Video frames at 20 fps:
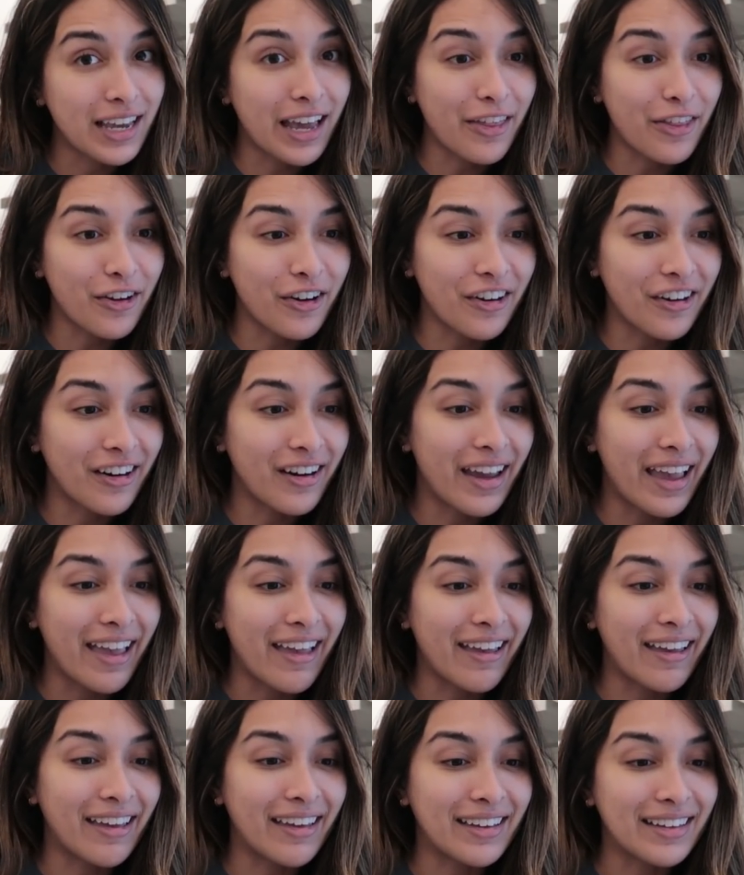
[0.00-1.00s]
together
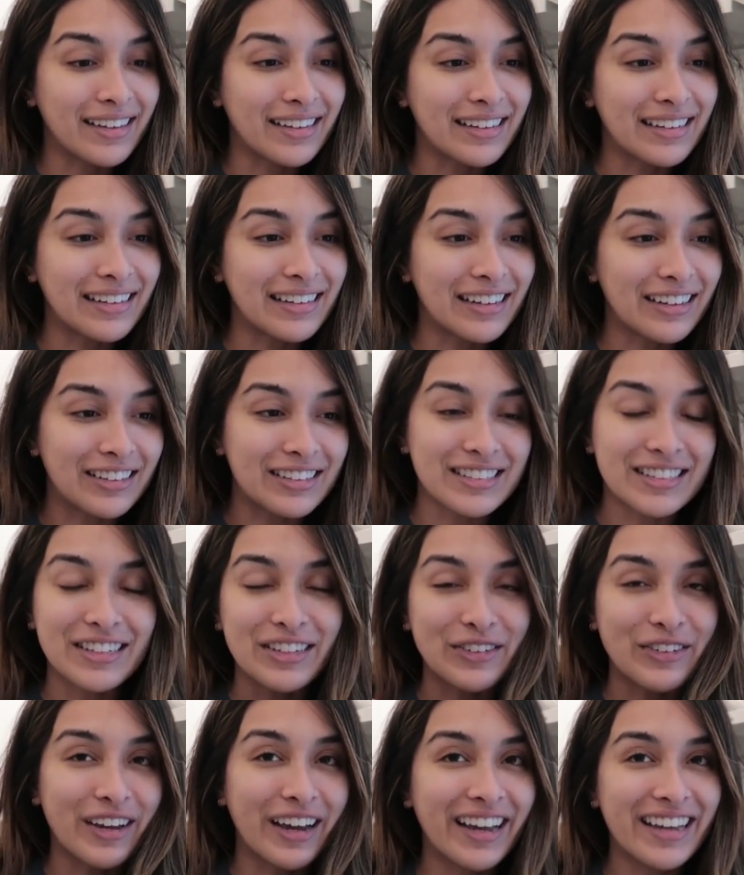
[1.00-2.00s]
and I'll
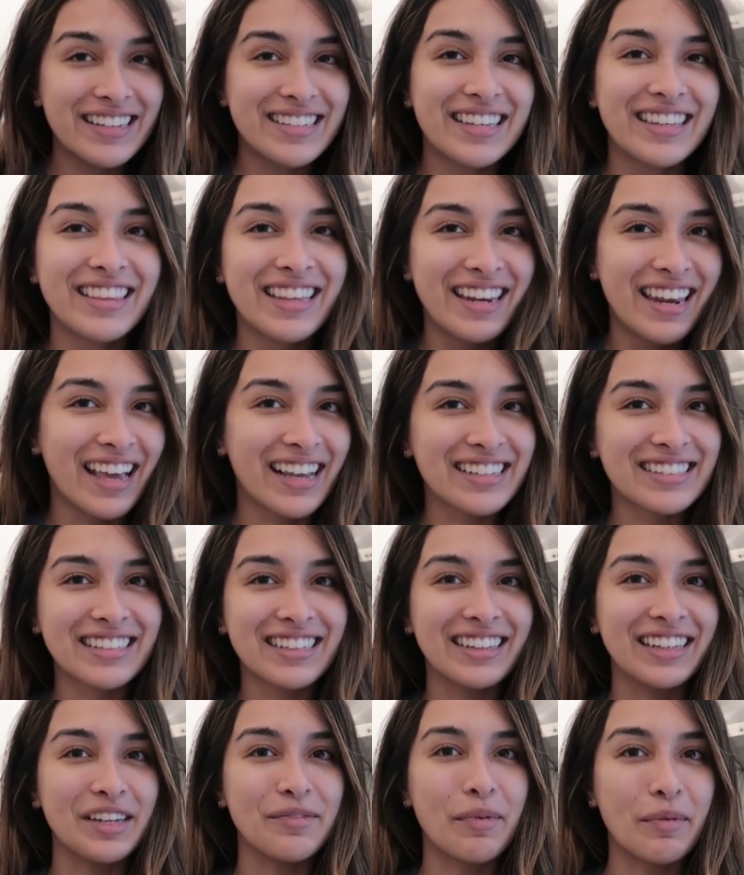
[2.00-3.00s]
see you guys in the next
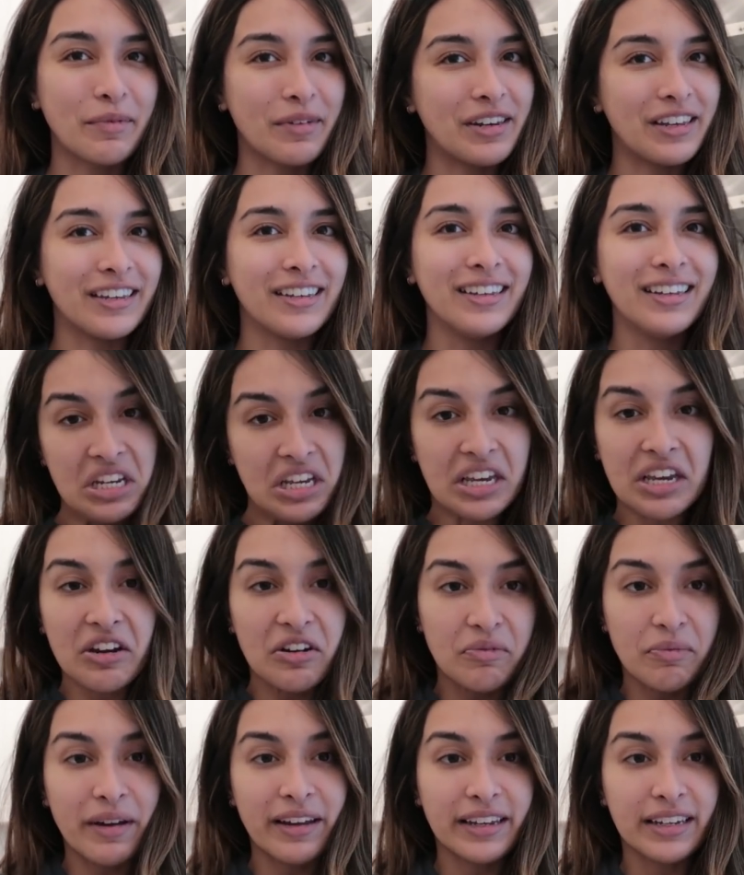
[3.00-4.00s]
clip. I'm gonna take
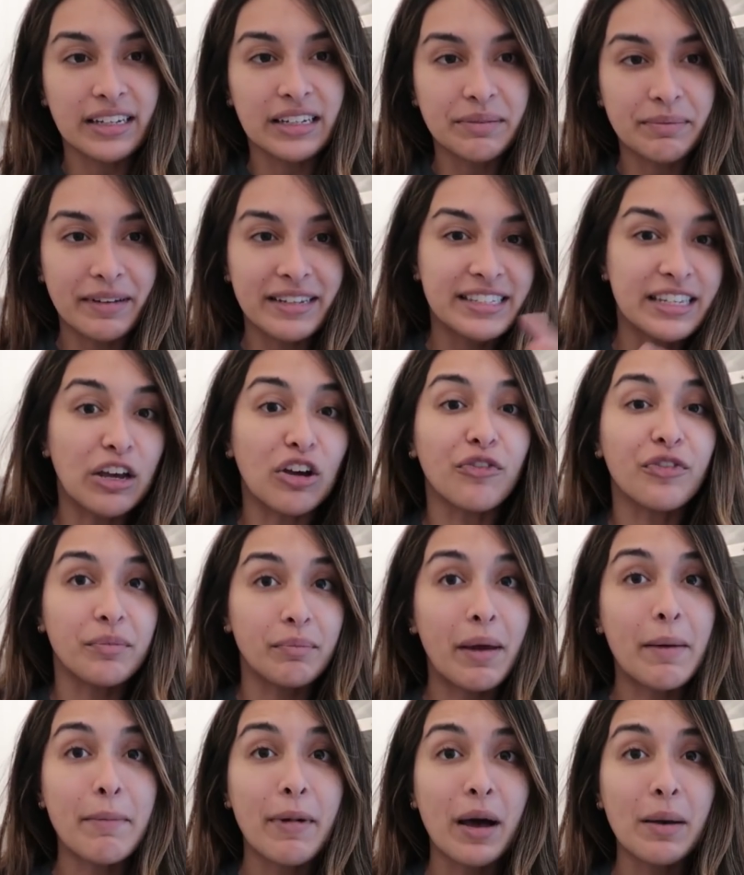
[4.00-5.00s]
care of myself
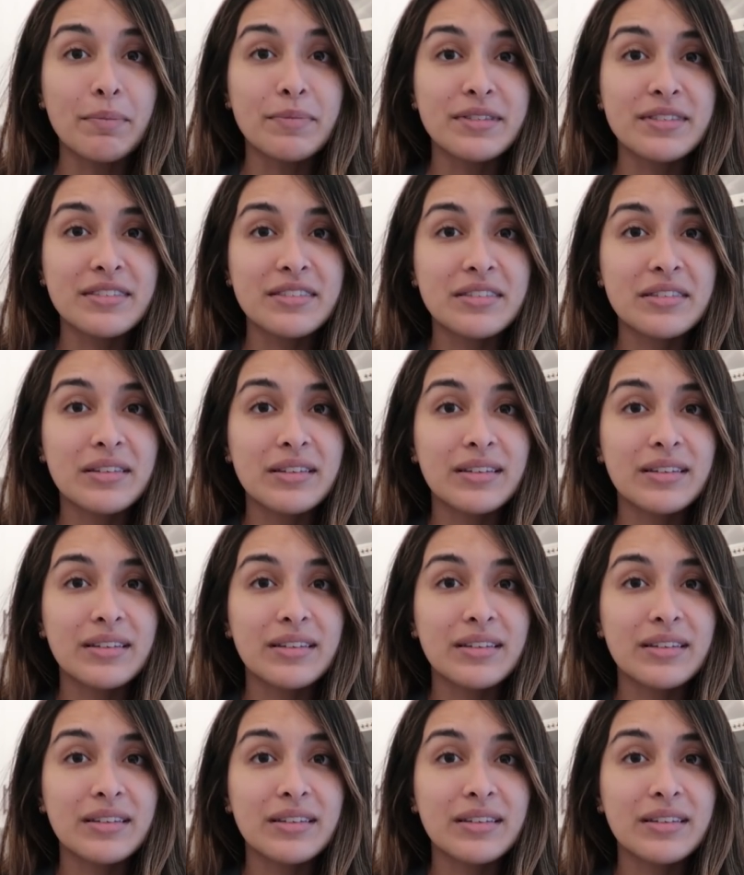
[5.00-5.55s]
and my pups.